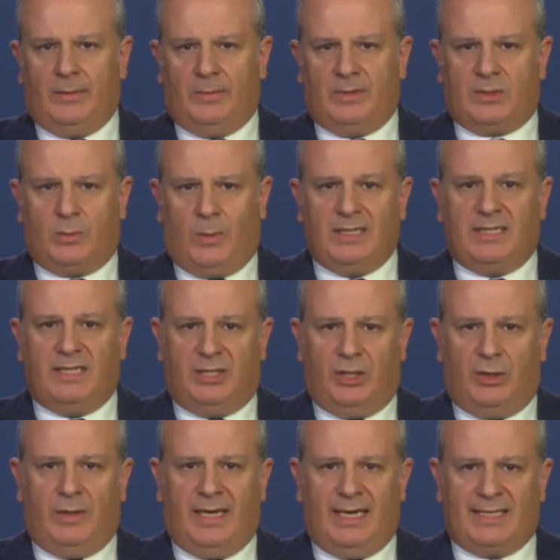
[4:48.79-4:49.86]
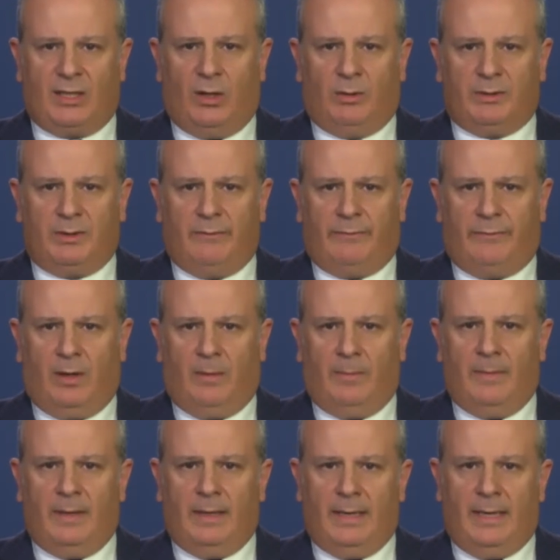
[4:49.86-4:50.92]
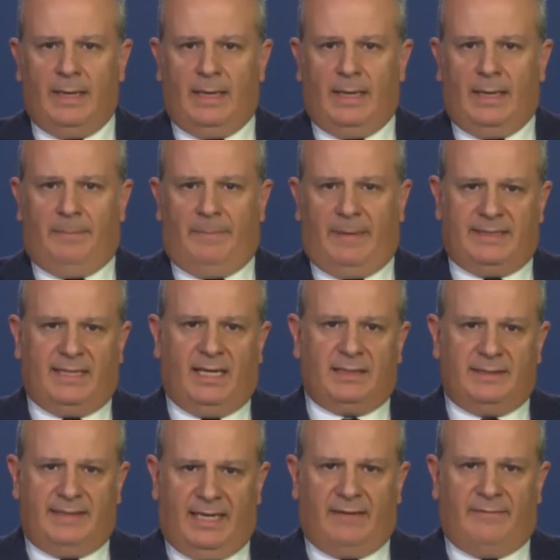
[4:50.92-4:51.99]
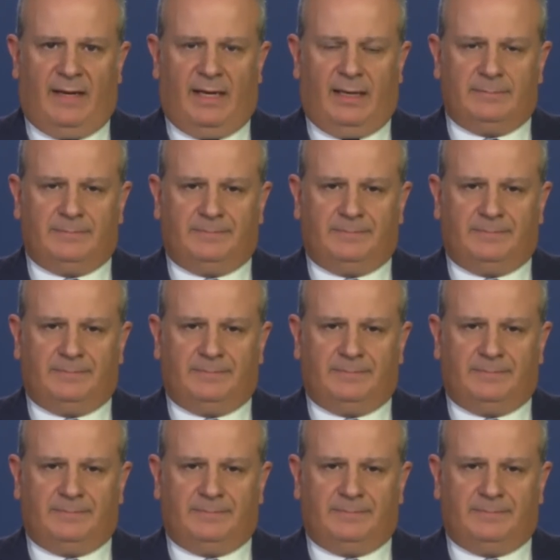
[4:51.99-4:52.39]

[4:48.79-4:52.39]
was 22 years old and from Petach Tikva.